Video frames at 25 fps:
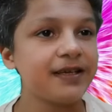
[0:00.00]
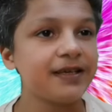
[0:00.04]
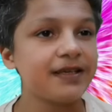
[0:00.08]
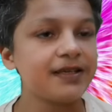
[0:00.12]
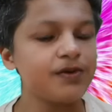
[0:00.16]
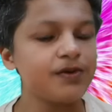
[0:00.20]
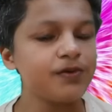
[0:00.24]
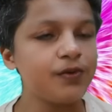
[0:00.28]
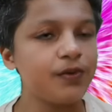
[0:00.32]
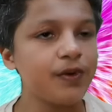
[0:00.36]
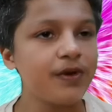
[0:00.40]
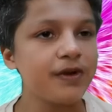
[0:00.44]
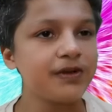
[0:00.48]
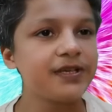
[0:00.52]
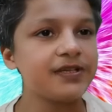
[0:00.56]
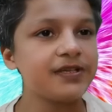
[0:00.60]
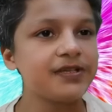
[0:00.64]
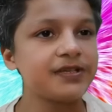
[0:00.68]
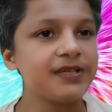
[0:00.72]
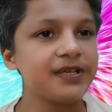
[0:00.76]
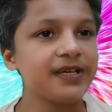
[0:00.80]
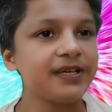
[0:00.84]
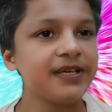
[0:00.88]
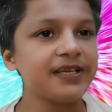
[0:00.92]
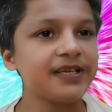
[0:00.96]
So what the
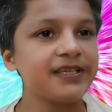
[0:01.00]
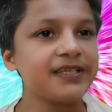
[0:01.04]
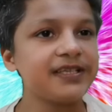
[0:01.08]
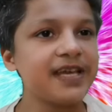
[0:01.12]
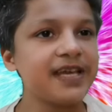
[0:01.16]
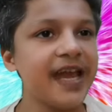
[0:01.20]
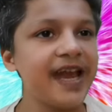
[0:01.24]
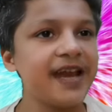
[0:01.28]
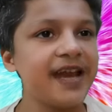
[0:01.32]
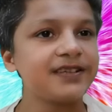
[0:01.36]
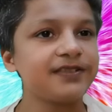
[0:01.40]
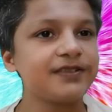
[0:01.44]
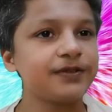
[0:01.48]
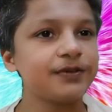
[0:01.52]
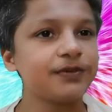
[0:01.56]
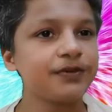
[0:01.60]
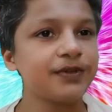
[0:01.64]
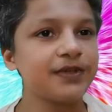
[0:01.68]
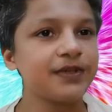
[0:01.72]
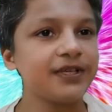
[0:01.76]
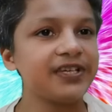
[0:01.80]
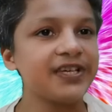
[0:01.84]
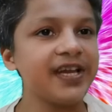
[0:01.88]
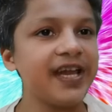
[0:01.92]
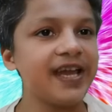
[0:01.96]
series adds to
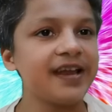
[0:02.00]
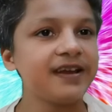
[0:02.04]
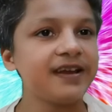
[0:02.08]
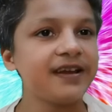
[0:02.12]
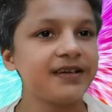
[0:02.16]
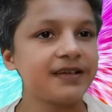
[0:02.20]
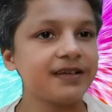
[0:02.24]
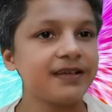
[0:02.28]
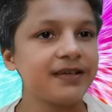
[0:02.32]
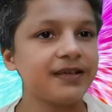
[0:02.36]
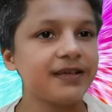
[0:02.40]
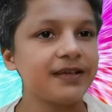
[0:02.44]
the genre